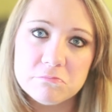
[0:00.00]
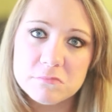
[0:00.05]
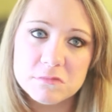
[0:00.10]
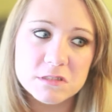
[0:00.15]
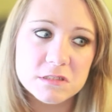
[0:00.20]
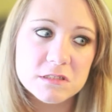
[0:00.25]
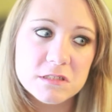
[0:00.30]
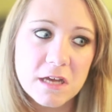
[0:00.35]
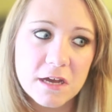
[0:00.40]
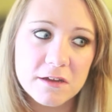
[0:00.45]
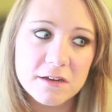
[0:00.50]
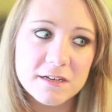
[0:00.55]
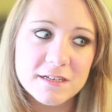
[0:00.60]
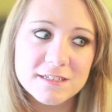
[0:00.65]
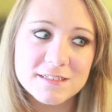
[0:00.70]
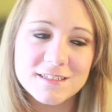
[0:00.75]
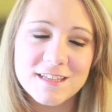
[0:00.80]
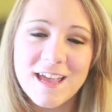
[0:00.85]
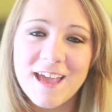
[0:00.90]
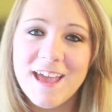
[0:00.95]
That's how it
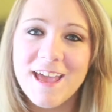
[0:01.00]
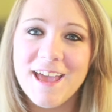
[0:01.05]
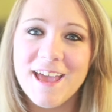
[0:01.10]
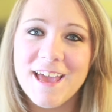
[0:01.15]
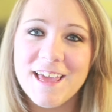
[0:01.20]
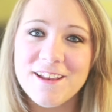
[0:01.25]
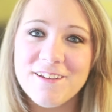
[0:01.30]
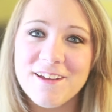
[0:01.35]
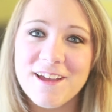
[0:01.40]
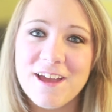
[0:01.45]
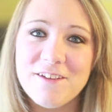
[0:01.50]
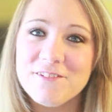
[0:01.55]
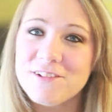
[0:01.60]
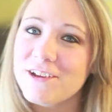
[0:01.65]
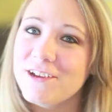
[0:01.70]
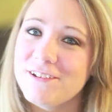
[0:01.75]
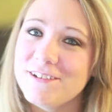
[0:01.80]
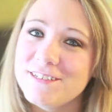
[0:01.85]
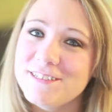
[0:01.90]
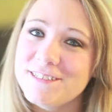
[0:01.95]
is. Anyway, have a
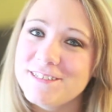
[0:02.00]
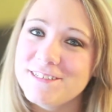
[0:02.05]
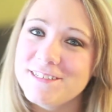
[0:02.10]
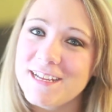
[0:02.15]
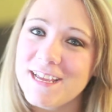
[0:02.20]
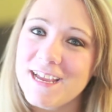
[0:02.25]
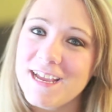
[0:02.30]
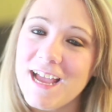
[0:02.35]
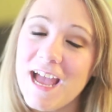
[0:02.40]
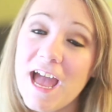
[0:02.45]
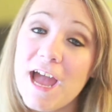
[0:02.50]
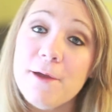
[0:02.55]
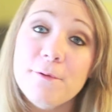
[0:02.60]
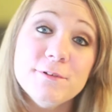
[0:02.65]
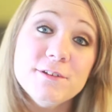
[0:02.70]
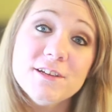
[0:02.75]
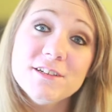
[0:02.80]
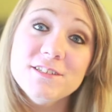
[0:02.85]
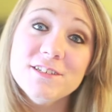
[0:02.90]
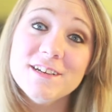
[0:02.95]
great rest of your day. I will
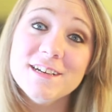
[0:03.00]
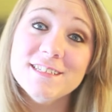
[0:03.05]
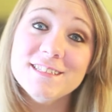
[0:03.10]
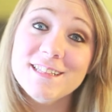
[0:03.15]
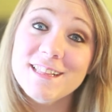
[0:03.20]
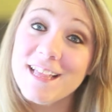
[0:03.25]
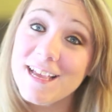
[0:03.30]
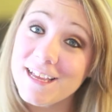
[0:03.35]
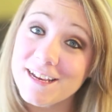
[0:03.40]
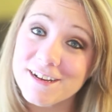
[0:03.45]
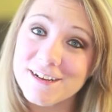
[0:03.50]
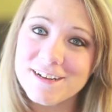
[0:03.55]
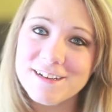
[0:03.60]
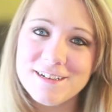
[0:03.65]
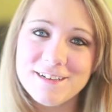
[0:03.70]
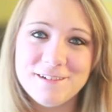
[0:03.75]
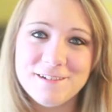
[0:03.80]
talk to you guys later.